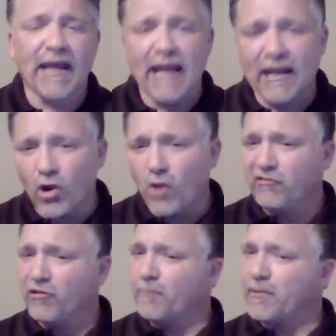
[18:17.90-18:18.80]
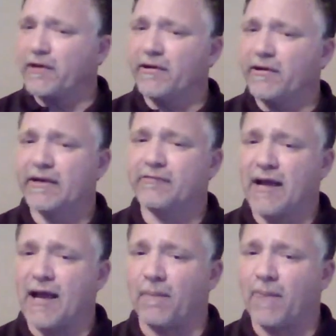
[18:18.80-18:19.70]
And over a period of
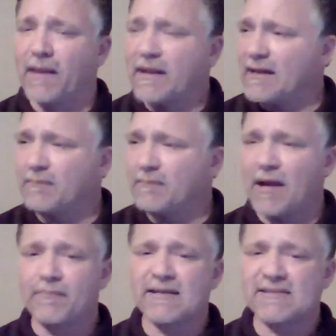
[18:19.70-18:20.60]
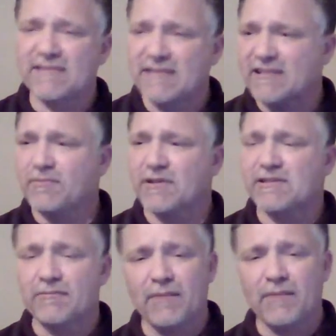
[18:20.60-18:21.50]
time, it might be 6 months,
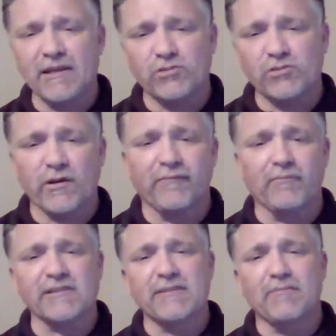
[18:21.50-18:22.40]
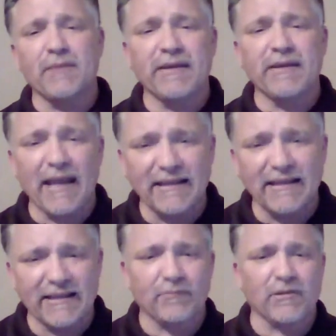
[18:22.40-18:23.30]
it might be 12 months, it might be
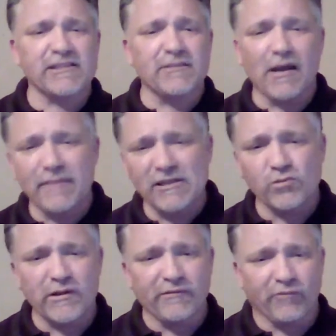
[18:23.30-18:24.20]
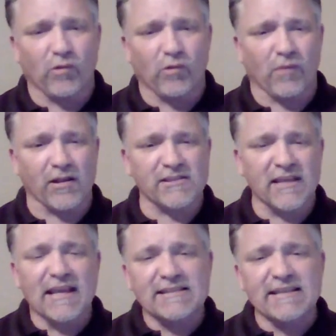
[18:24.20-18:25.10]
18 months, it might be 24 months.
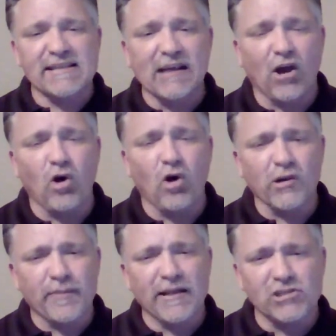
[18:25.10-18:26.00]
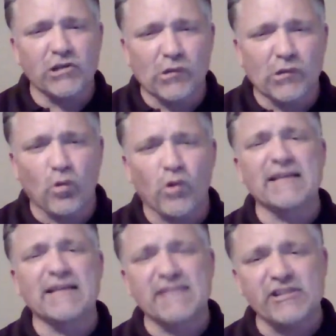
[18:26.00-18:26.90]
See, it all depends on your
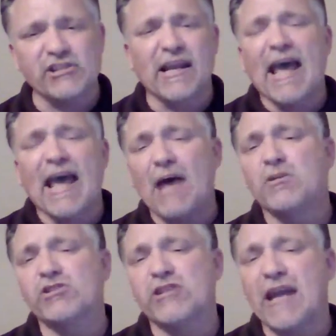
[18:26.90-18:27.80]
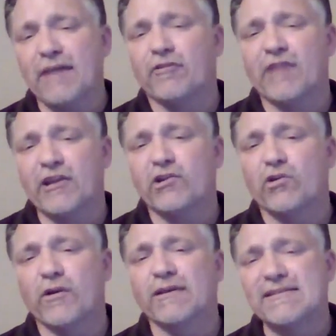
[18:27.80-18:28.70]
organization, how much effort that you're
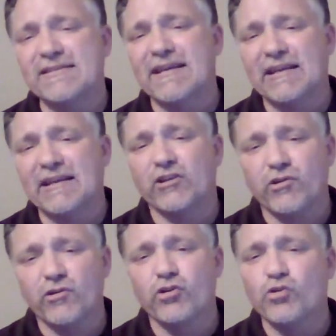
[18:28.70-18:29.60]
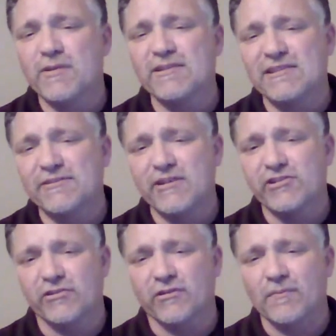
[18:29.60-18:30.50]
going to sink into your new business venture.